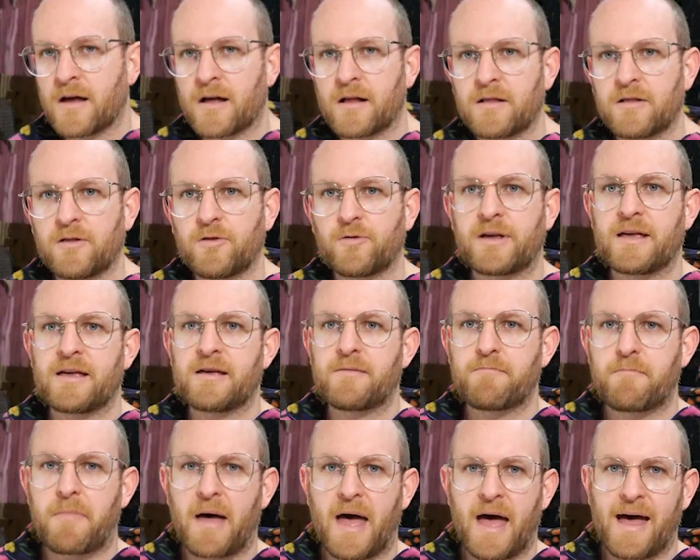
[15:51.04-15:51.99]
looking
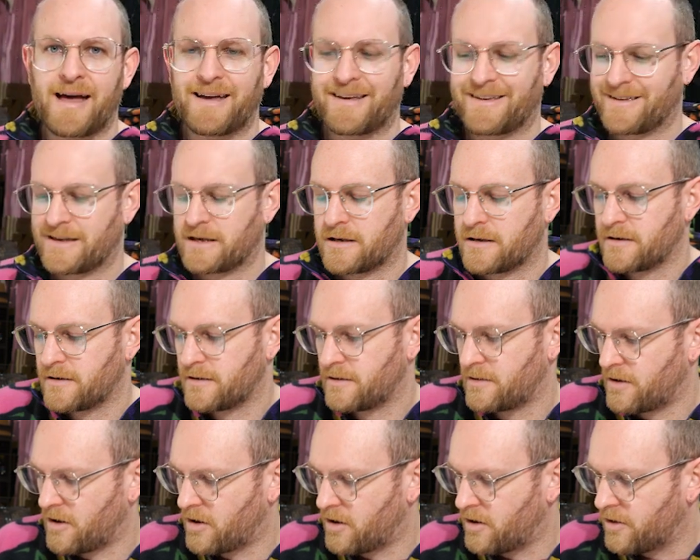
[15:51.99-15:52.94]
back
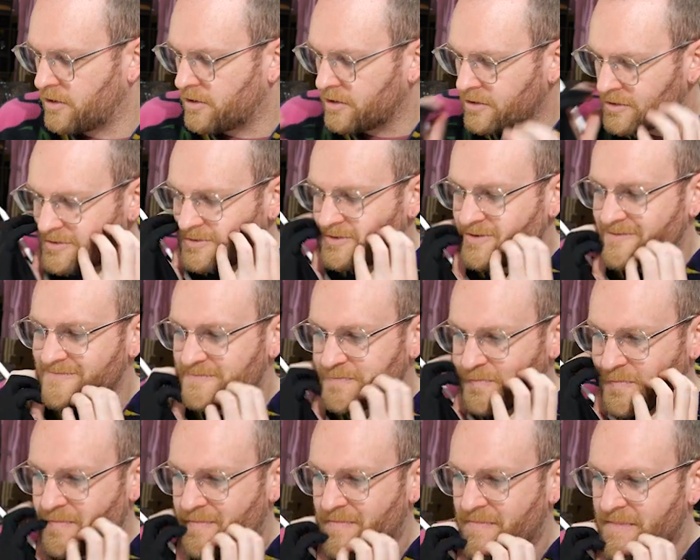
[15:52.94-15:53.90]

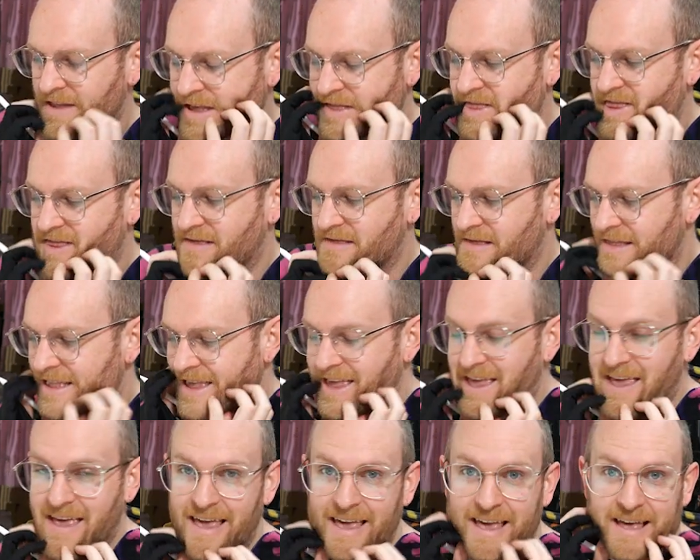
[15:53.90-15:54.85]
on
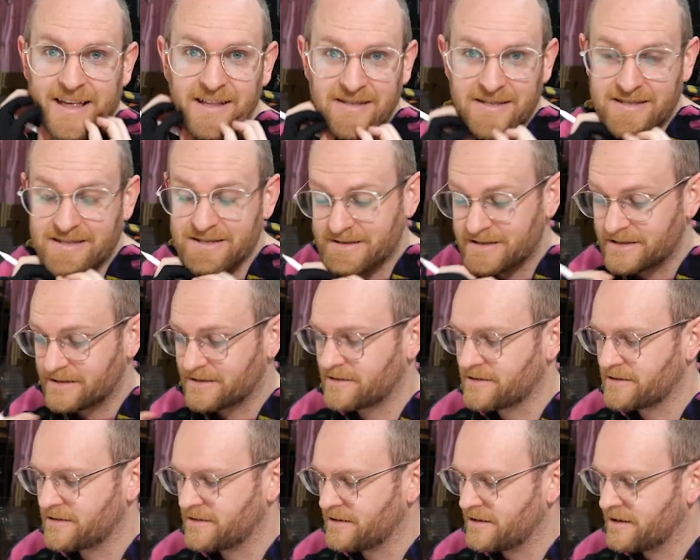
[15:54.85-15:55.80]
it,
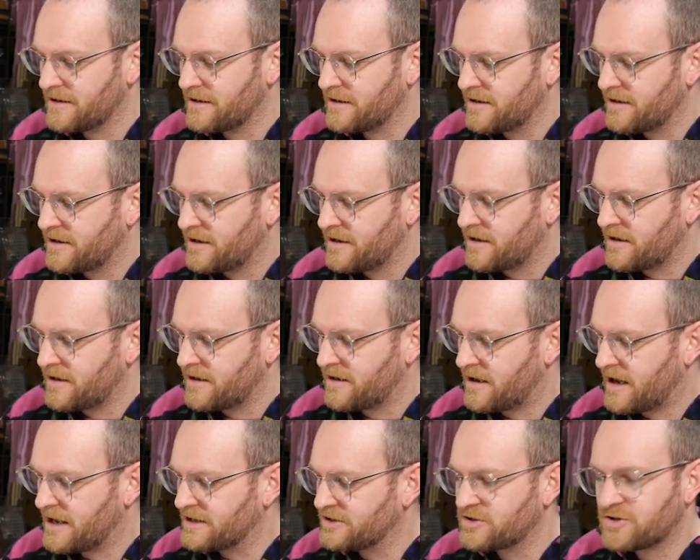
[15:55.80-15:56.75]

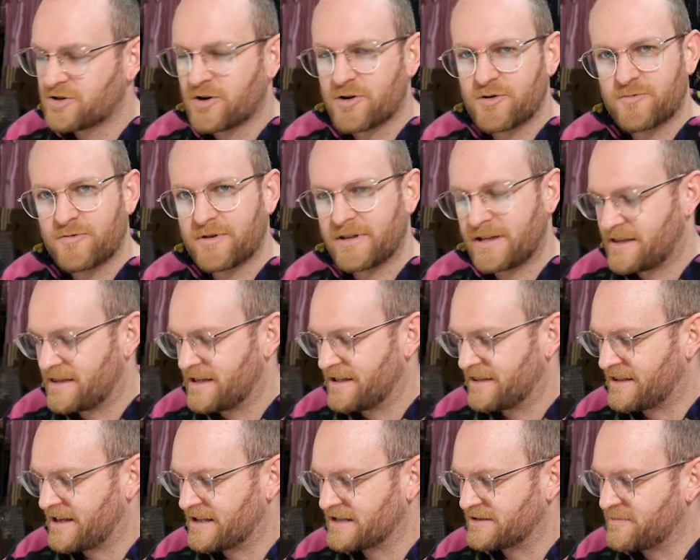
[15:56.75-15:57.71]
I don't really
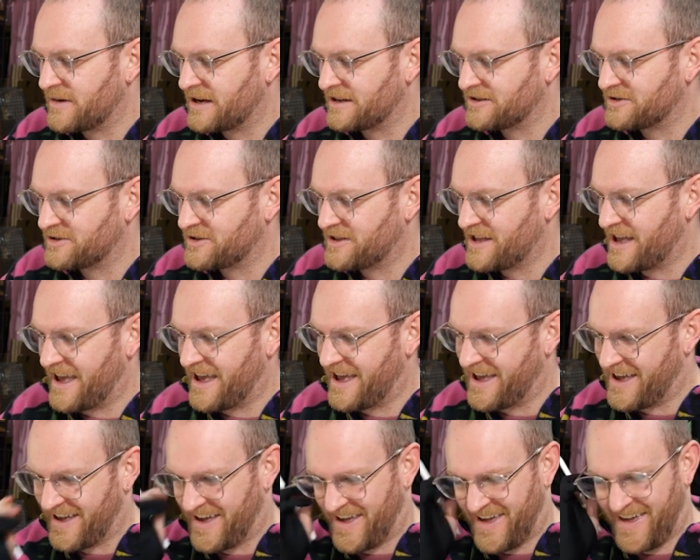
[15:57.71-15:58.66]
think there's much there,
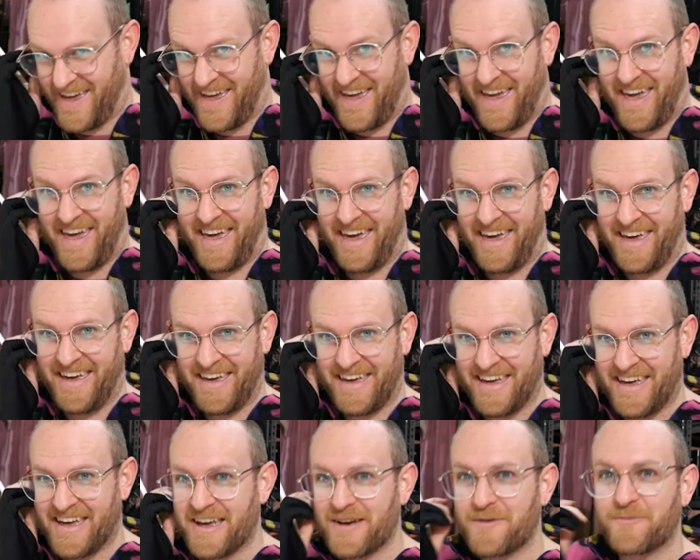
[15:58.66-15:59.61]

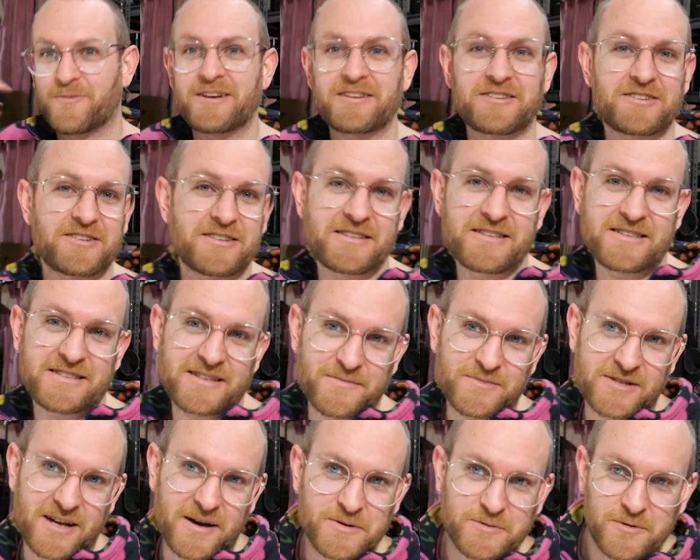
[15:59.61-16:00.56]
which is
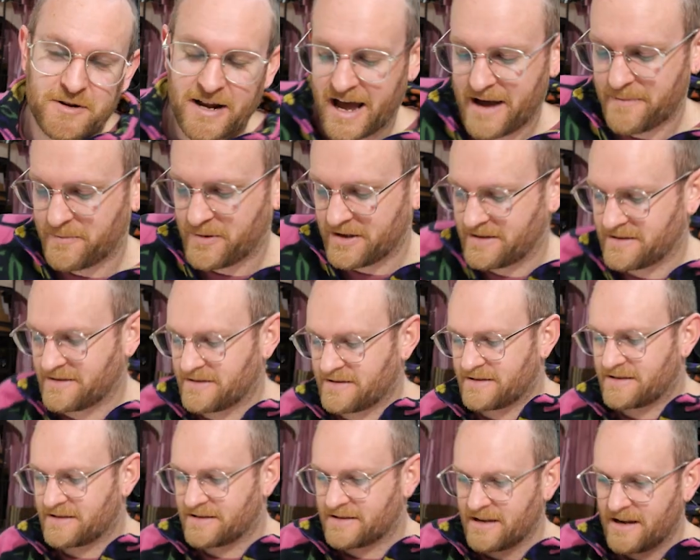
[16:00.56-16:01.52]
sometimes what
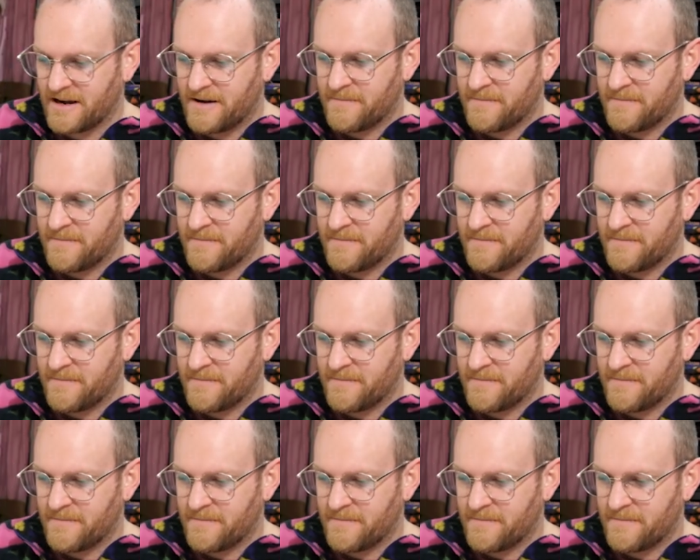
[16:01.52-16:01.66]
happens.